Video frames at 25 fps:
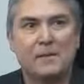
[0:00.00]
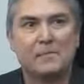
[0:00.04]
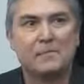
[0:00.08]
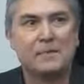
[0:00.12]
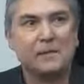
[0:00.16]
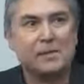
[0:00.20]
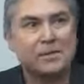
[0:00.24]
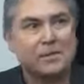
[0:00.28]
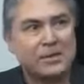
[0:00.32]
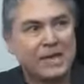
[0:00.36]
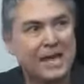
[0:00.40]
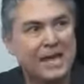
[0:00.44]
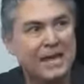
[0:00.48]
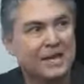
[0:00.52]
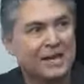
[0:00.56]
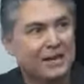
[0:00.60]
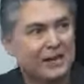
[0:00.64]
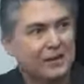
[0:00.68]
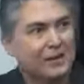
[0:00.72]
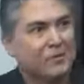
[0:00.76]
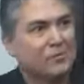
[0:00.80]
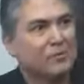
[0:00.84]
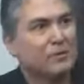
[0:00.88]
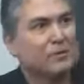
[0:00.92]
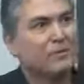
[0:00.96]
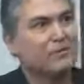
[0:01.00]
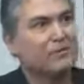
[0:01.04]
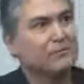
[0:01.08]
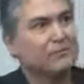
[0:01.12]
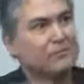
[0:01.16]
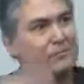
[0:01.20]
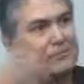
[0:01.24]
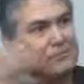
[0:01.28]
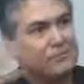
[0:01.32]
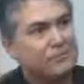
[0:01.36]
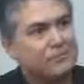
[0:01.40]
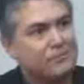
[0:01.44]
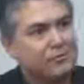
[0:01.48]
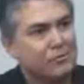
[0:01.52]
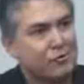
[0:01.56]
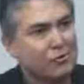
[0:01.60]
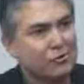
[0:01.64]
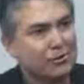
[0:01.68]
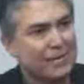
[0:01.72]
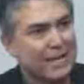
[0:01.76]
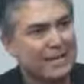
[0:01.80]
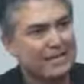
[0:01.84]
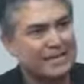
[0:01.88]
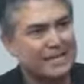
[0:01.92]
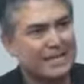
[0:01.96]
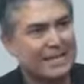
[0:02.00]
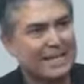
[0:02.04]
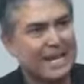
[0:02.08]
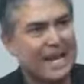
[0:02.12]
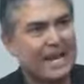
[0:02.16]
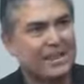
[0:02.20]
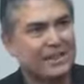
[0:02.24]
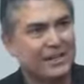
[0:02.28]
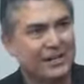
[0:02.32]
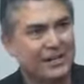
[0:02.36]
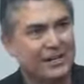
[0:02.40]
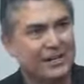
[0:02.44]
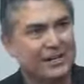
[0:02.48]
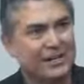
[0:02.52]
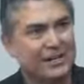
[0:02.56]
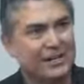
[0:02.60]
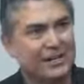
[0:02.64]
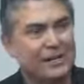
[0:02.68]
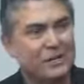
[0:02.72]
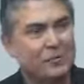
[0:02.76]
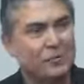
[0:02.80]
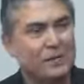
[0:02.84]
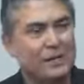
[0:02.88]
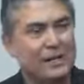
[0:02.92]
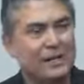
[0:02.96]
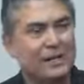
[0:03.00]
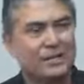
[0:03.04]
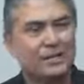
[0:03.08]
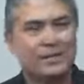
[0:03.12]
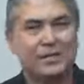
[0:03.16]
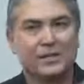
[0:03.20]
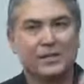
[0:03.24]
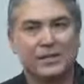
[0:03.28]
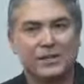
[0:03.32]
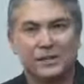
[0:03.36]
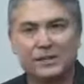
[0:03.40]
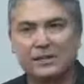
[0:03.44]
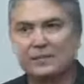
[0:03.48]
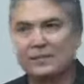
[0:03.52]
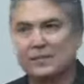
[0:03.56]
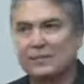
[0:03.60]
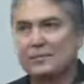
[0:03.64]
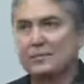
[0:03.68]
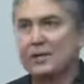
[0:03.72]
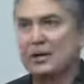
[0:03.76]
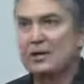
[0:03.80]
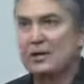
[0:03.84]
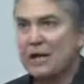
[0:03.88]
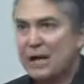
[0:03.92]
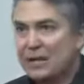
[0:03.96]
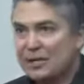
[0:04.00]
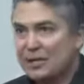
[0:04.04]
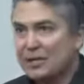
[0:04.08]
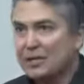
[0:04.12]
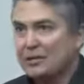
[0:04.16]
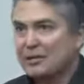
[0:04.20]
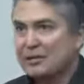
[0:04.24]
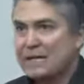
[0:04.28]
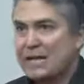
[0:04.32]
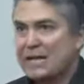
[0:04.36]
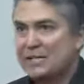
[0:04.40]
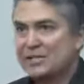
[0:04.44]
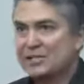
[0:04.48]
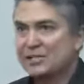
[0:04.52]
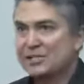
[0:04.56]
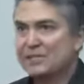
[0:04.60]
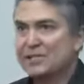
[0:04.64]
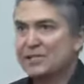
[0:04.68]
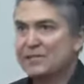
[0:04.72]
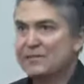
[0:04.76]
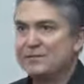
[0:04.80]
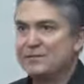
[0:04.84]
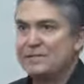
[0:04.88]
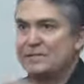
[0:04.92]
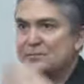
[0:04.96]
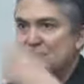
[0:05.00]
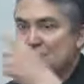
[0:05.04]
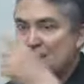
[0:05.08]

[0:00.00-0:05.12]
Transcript: But then we've brought that together with some other location services.